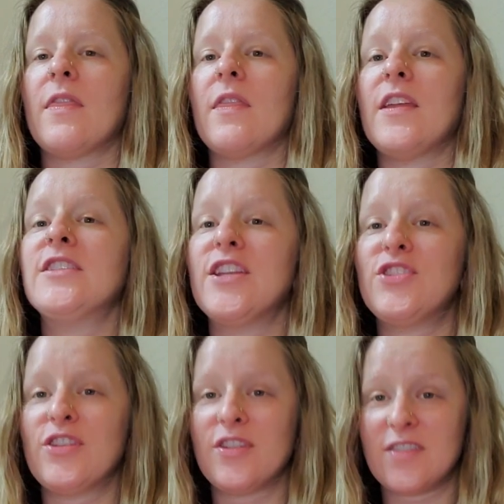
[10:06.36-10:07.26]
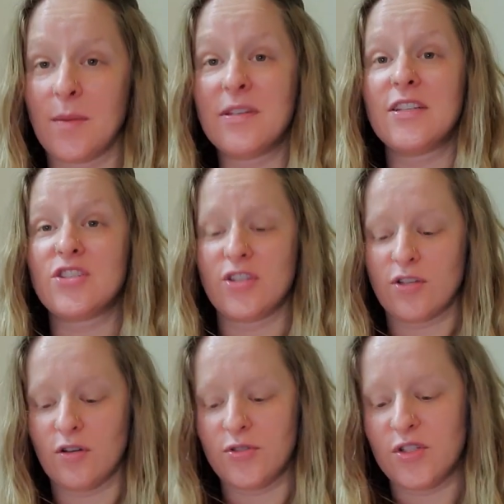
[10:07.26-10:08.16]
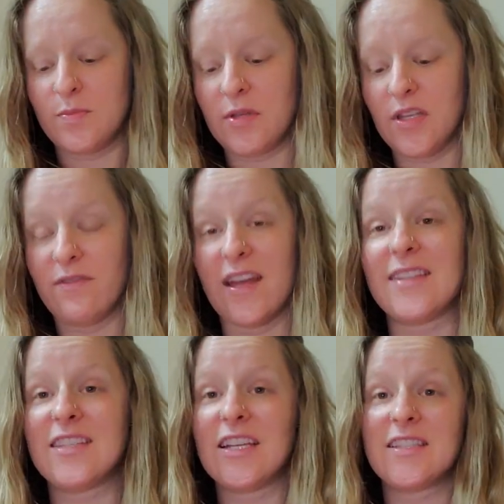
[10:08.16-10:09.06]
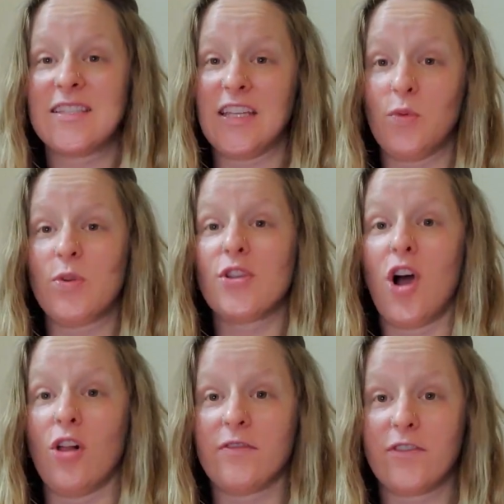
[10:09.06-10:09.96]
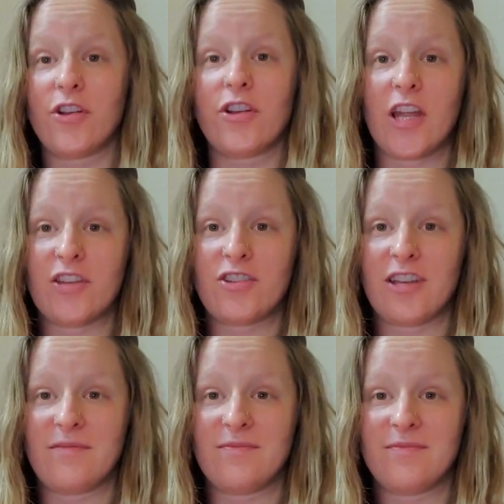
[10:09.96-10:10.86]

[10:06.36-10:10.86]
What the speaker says: indigenous cultures believe that 16 was all of creation.